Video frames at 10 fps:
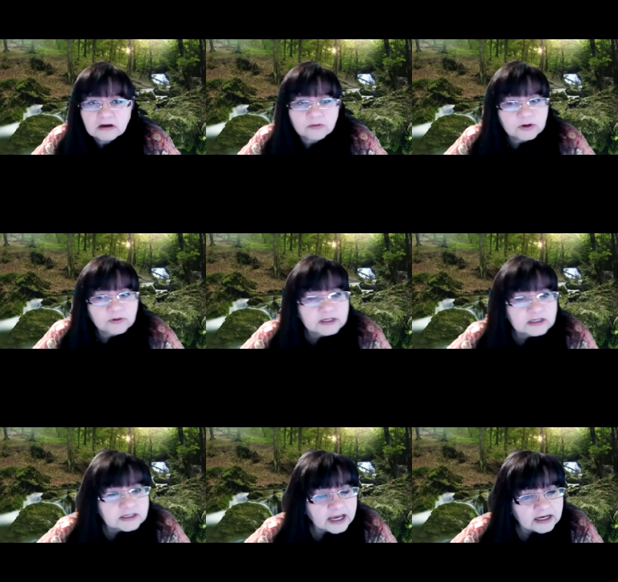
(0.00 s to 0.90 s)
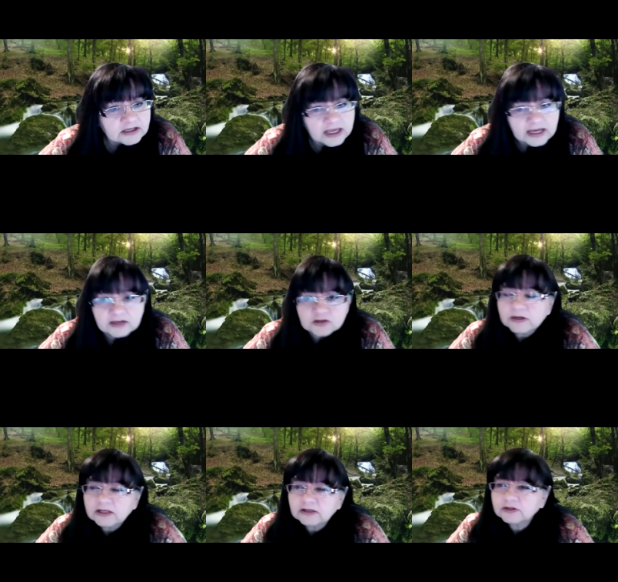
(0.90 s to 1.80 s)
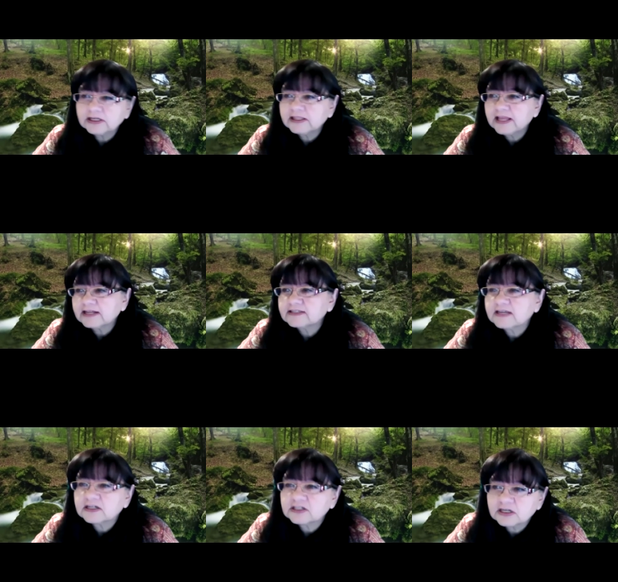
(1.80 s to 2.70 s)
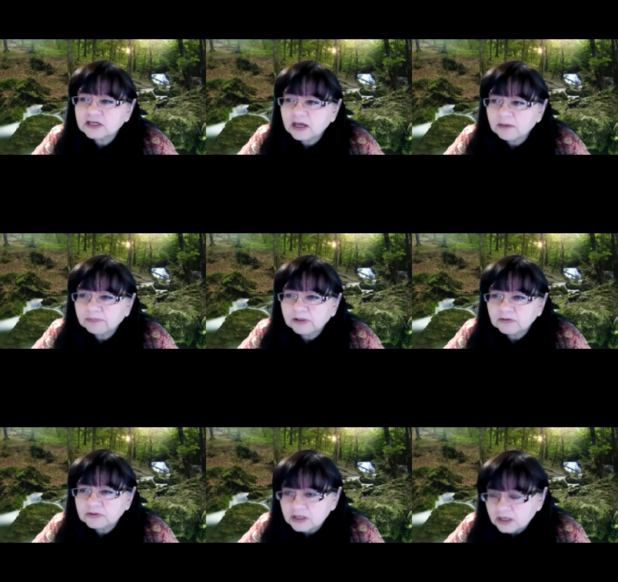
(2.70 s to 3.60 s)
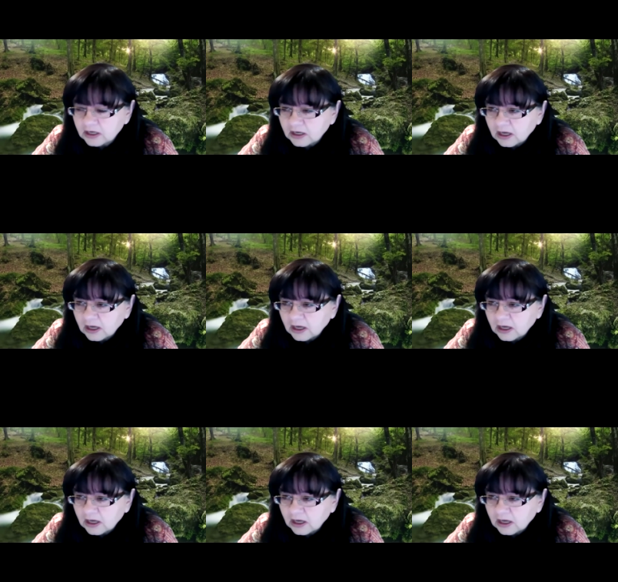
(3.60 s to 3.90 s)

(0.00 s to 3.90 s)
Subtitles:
are we going to attach that as well in that section and uploads?